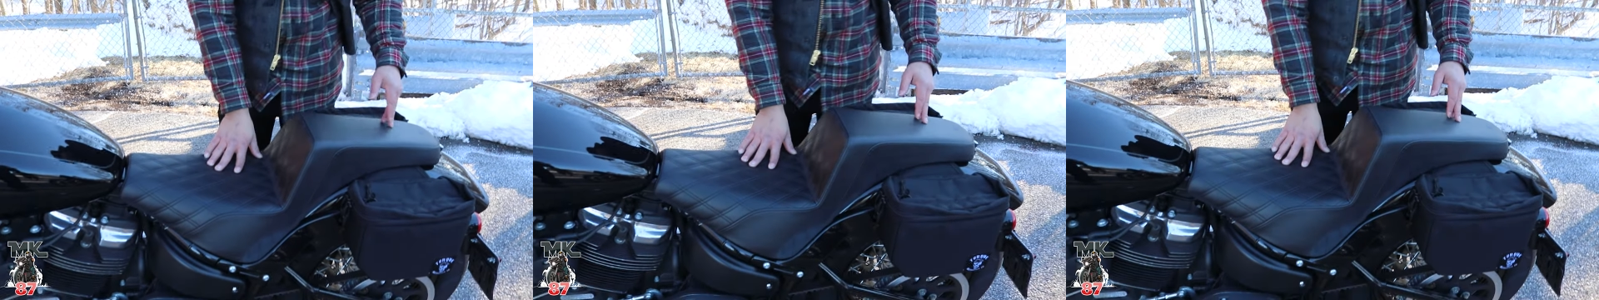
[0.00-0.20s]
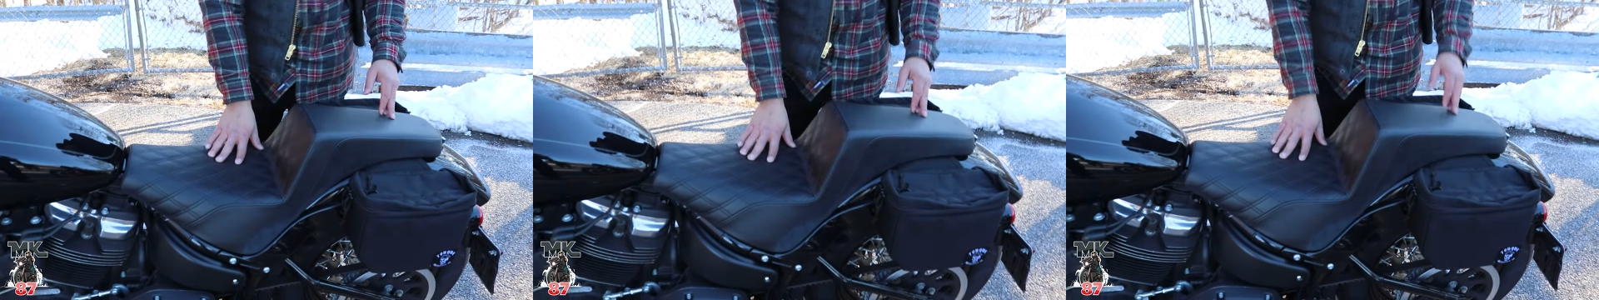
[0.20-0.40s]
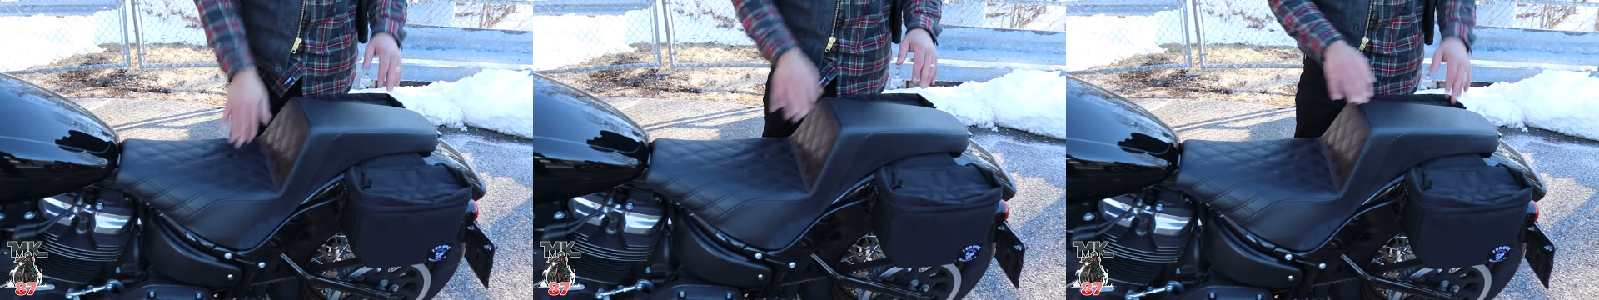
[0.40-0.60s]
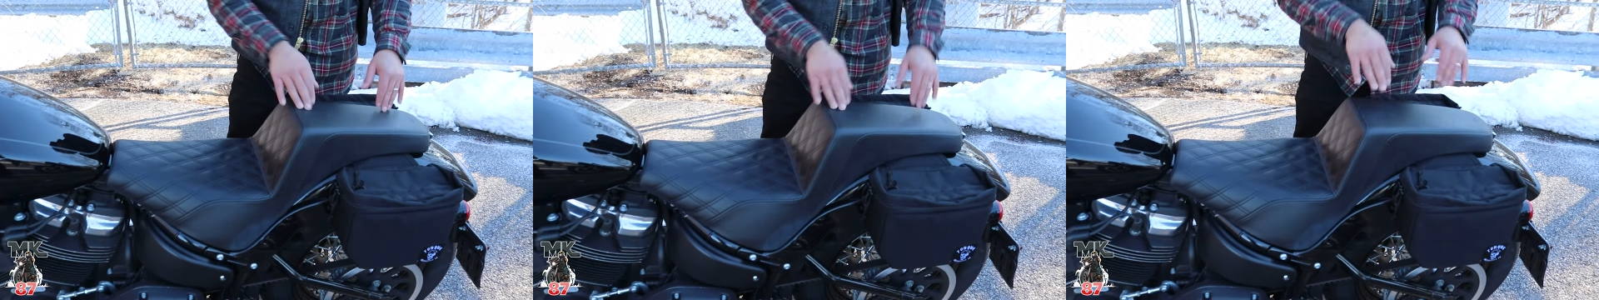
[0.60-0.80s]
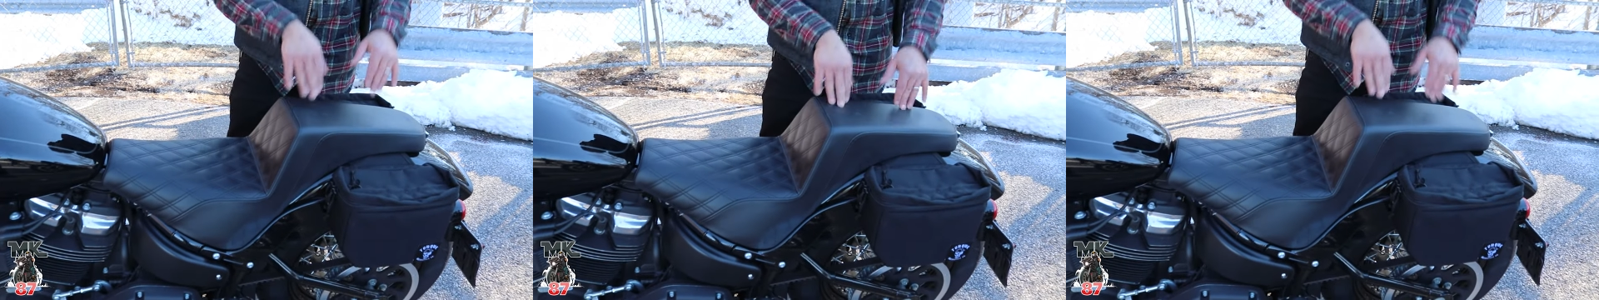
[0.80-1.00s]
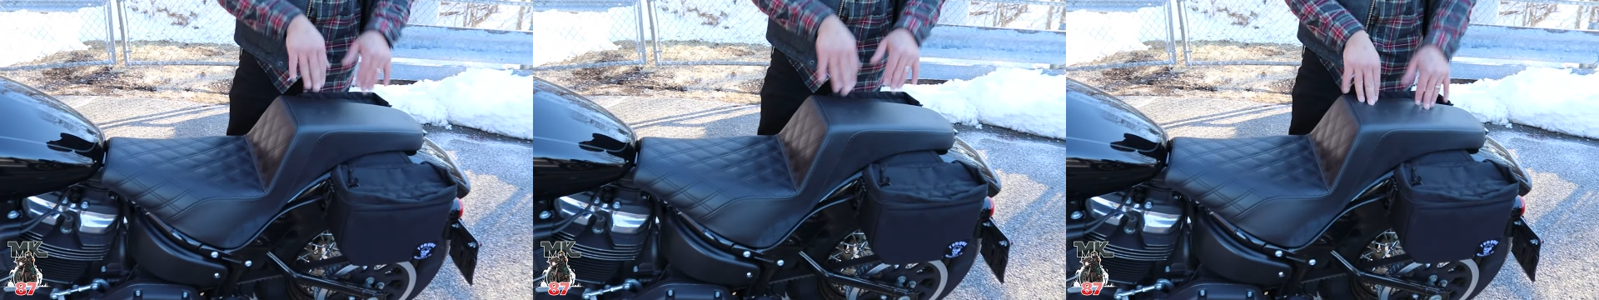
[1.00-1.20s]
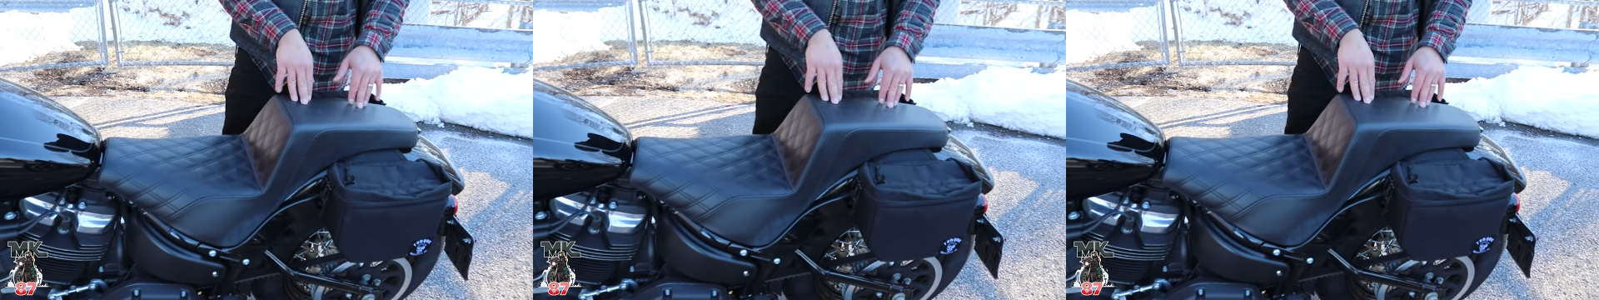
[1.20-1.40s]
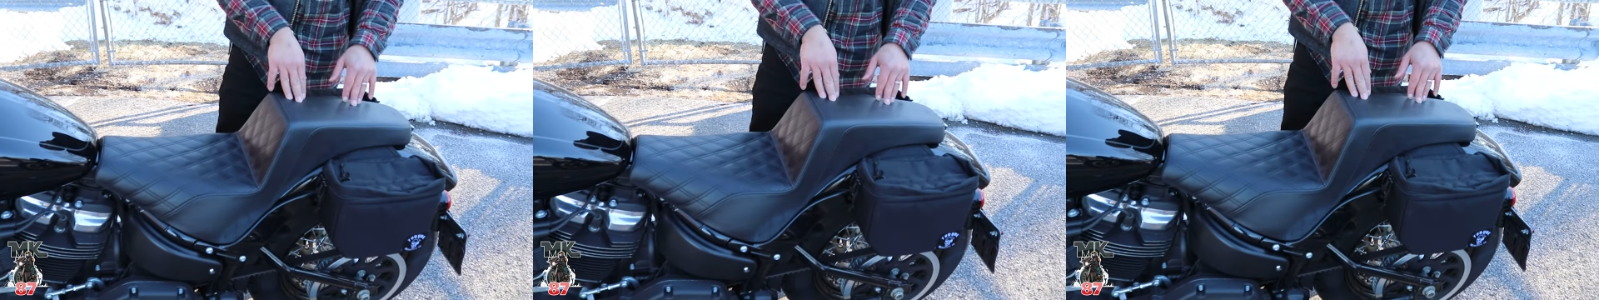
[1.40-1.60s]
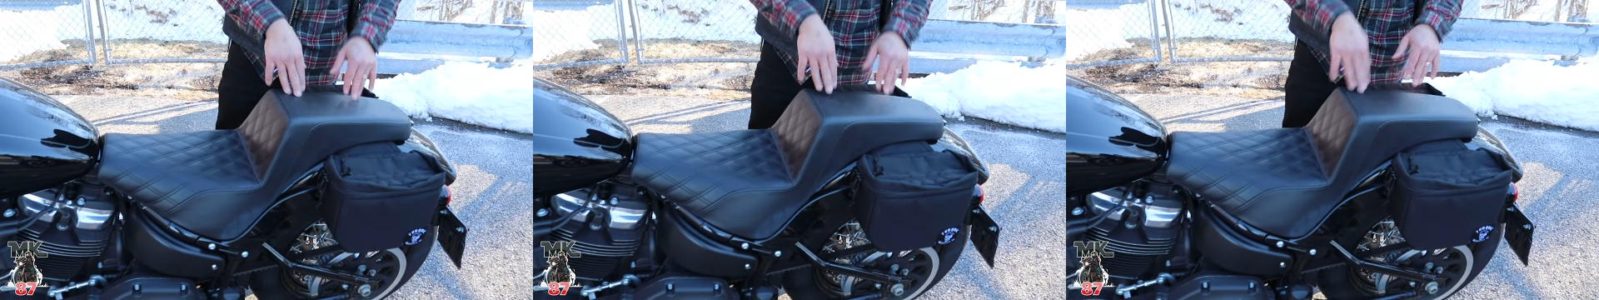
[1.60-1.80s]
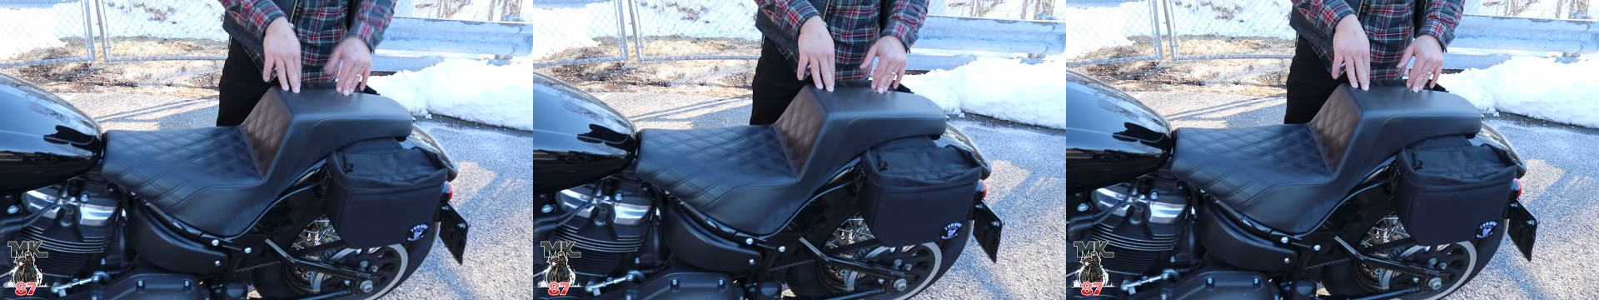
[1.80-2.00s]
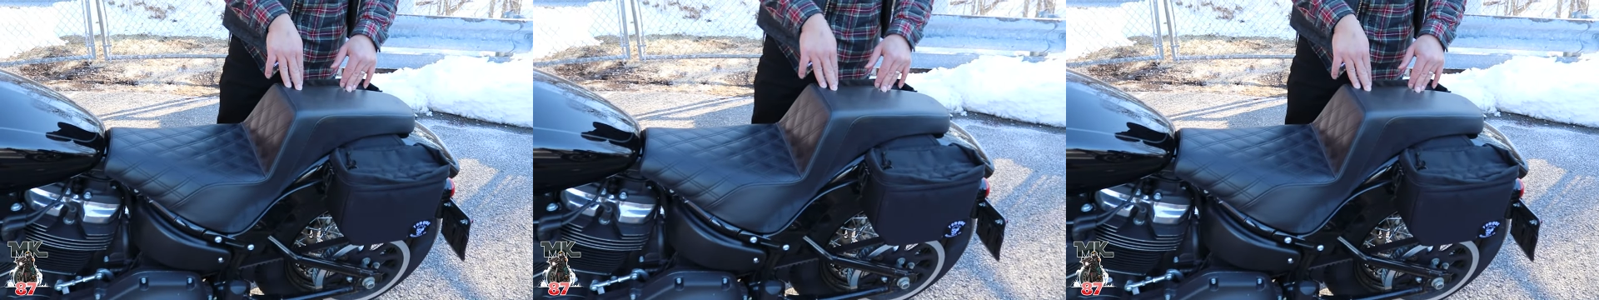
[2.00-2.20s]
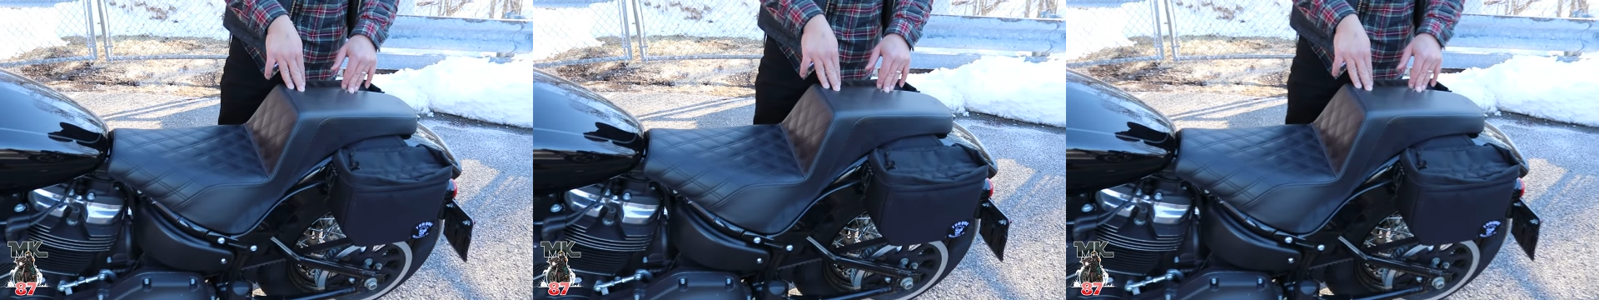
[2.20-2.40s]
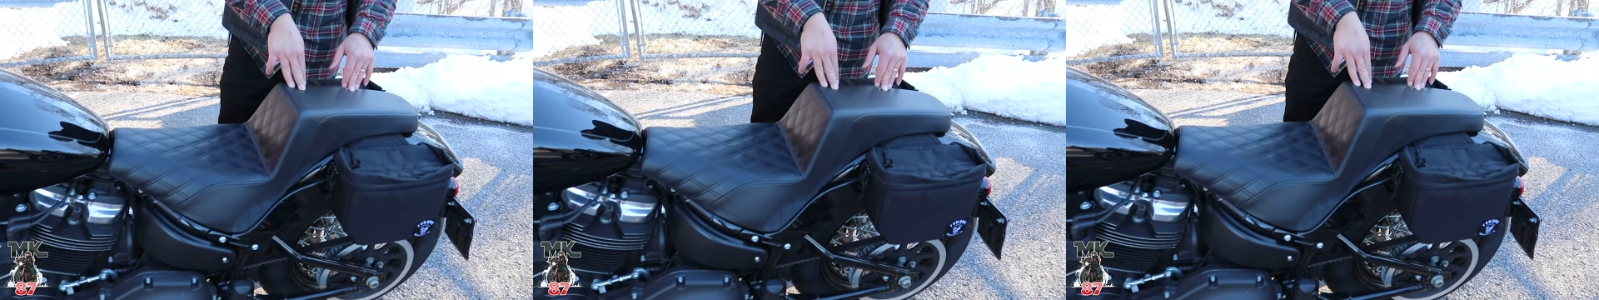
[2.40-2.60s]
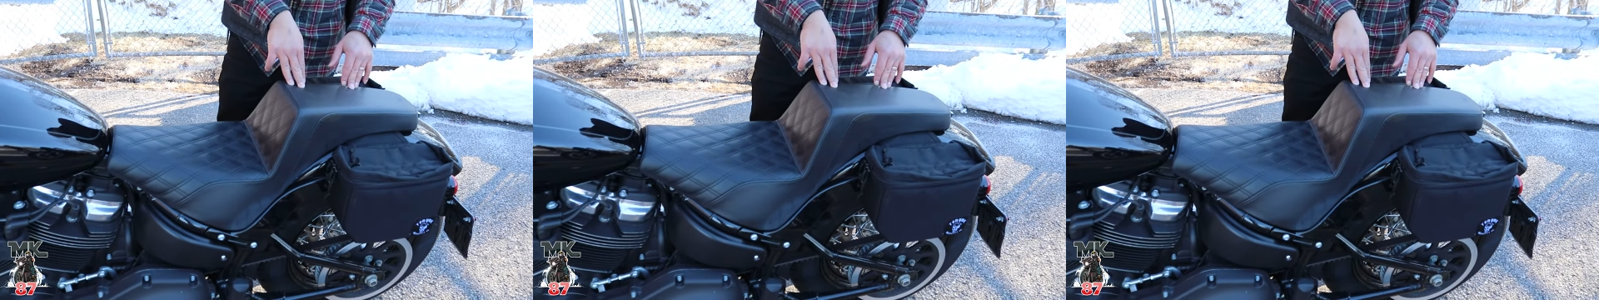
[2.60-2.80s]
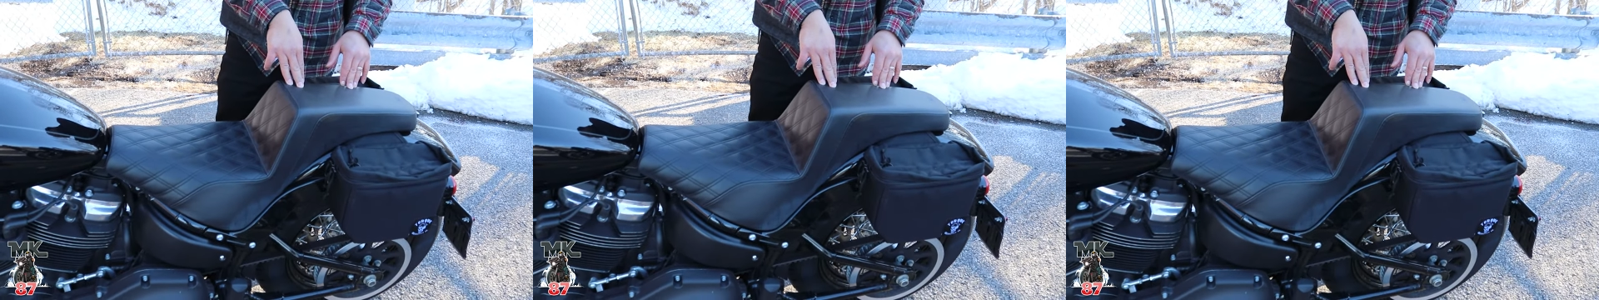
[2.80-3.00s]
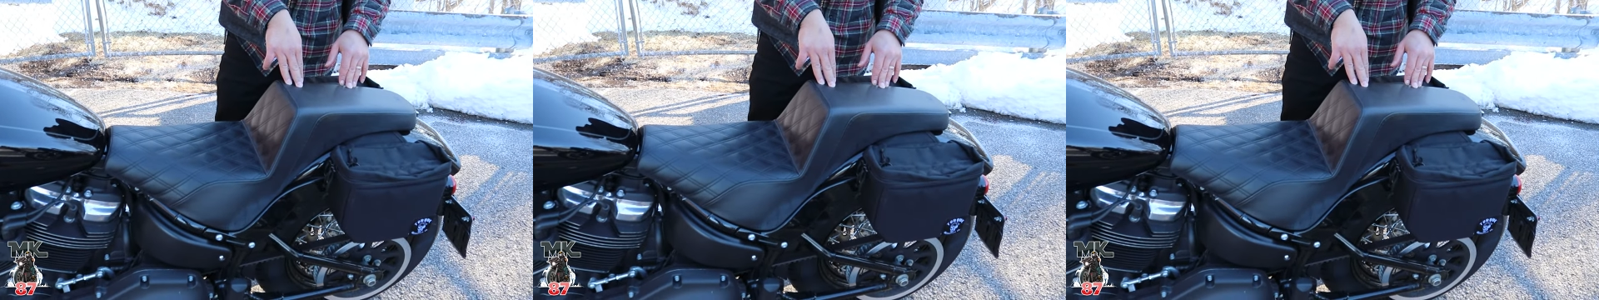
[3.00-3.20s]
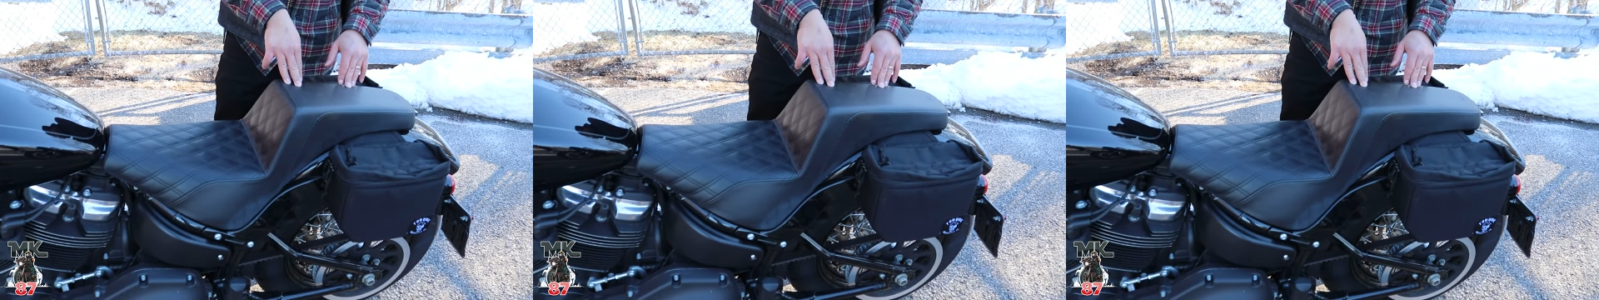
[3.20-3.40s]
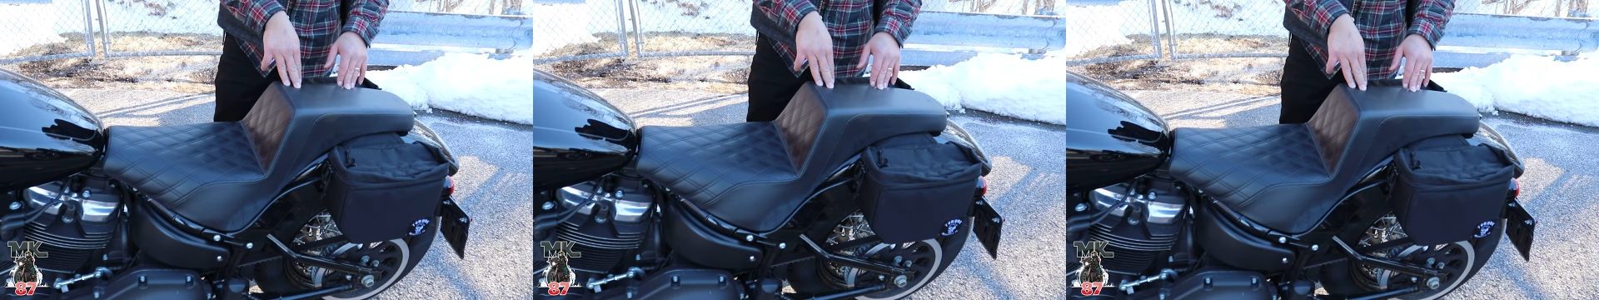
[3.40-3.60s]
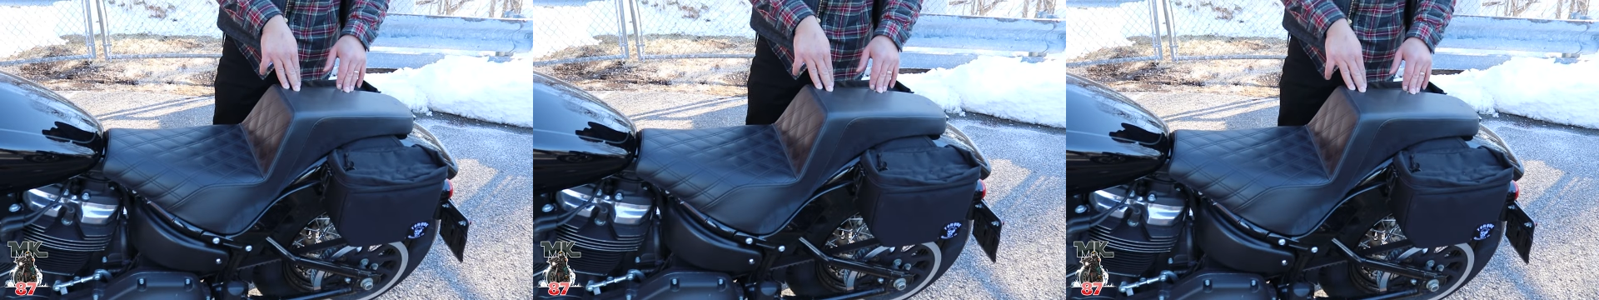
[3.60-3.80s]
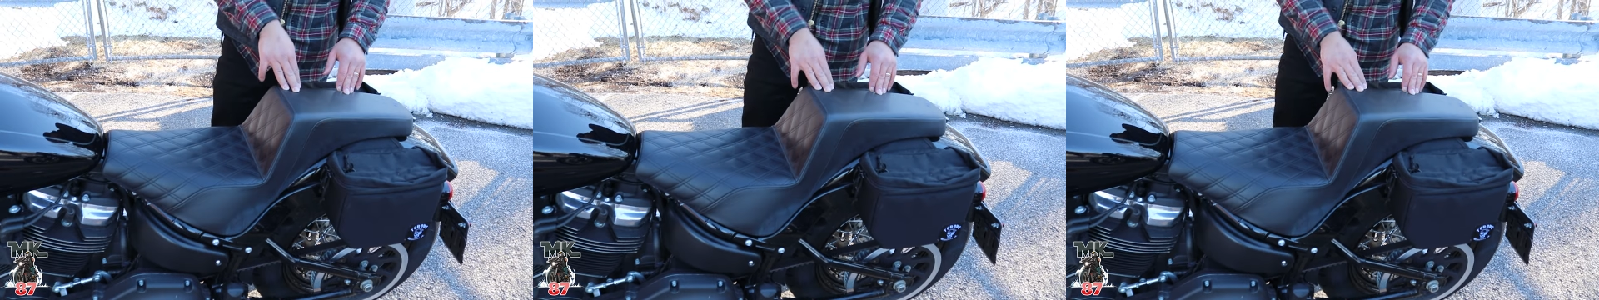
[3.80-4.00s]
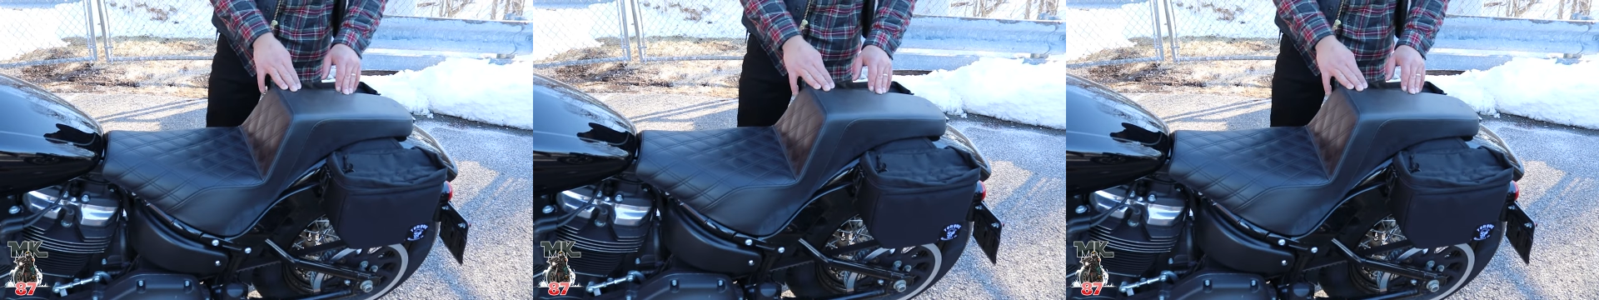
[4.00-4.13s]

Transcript: (no speaker visible)